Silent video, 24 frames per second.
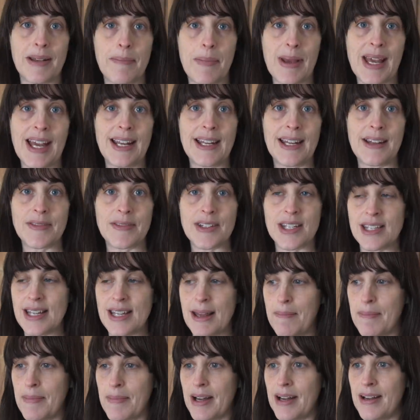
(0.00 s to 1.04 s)
The beginning of
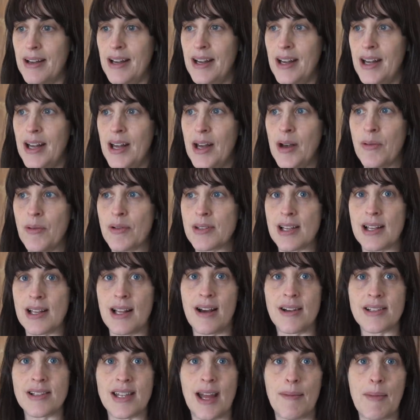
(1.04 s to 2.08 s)
December was the
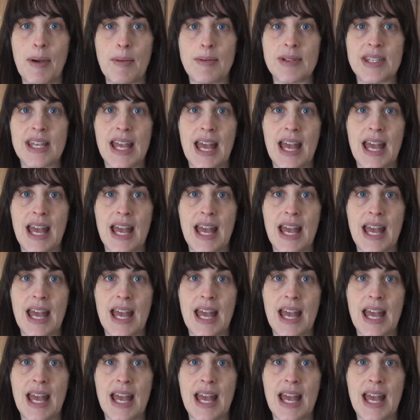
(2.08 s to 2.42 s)
last time I was